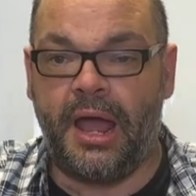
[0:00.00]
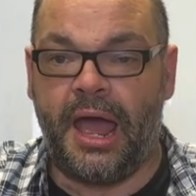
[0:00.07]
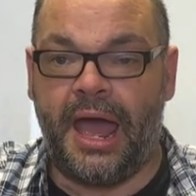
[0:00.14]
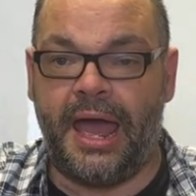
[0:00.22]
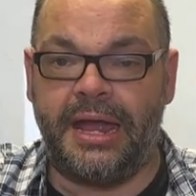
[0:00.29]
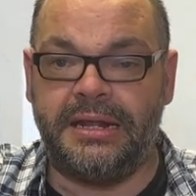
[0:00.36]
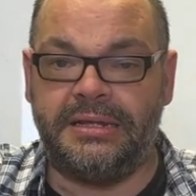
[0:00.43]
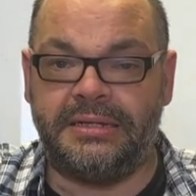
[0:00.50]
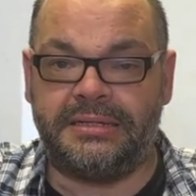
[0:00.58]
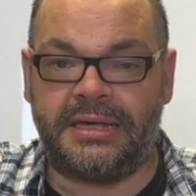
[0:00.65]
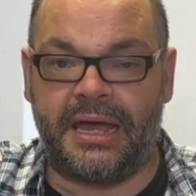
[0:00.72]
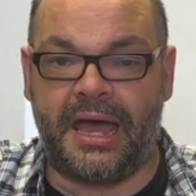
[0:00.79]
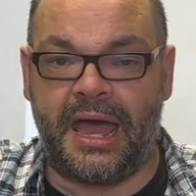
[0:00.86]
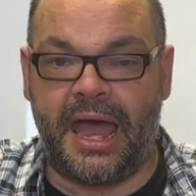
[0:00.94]
and
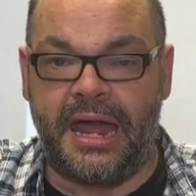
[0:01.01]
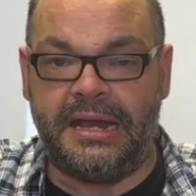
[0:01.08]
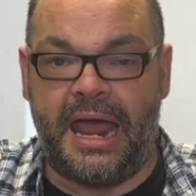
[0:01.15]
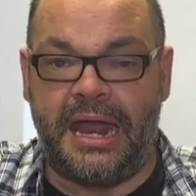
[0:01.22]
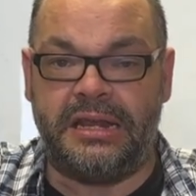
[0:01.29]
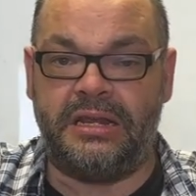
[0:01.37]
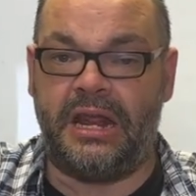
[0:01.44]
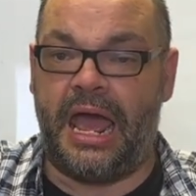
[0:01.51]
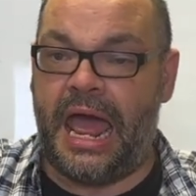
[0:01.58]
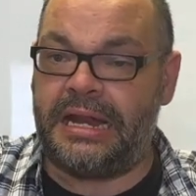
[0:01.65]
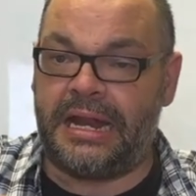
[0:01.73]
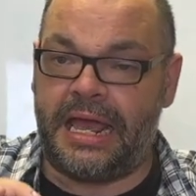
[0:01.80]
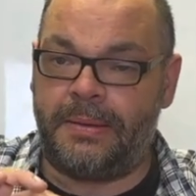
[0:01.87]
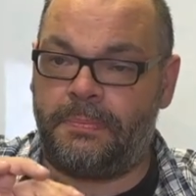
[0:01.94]
uh, and and
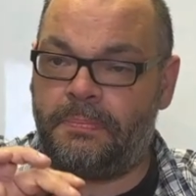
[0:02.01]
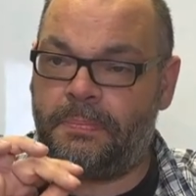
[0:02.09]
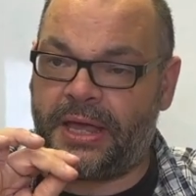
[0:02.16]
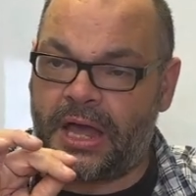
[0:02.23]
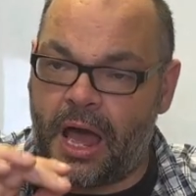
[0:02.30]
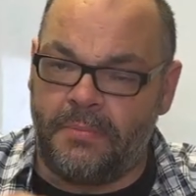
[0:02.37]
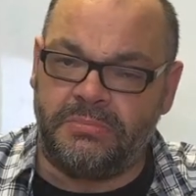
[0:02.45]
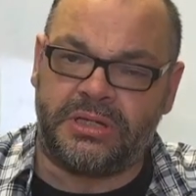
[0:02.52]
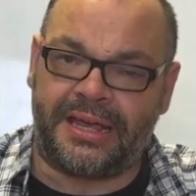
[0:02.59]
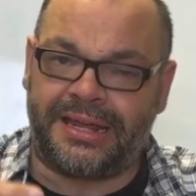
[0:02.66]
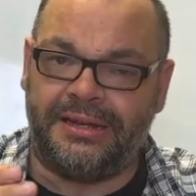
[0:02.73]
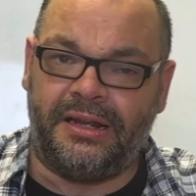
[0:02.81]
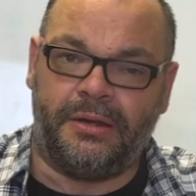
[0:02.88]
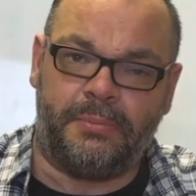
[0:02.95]
and it becomes like
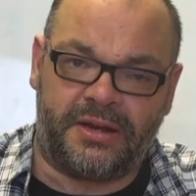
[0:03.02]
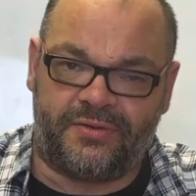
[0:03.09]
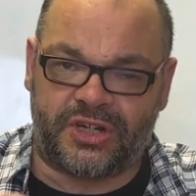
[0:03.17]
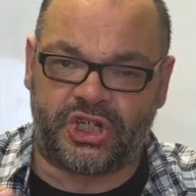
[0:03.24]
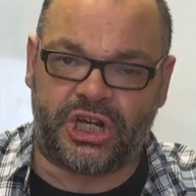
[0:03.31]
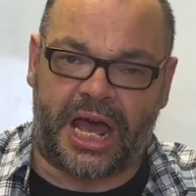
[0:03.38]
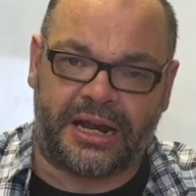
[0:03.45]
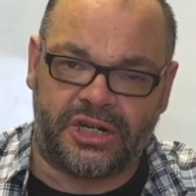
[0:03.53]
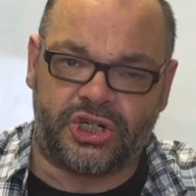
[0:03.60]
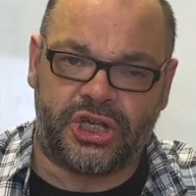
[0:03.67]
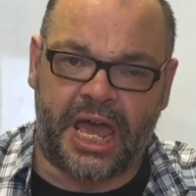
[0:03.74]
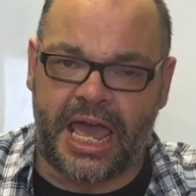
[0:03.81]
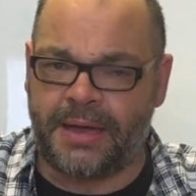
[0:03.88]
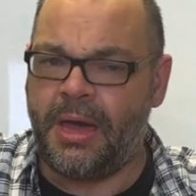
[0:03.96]
a little bit of a challenge
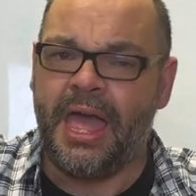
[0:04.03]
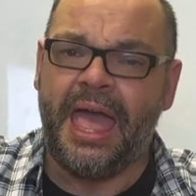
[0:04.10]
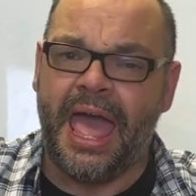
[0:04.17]
game.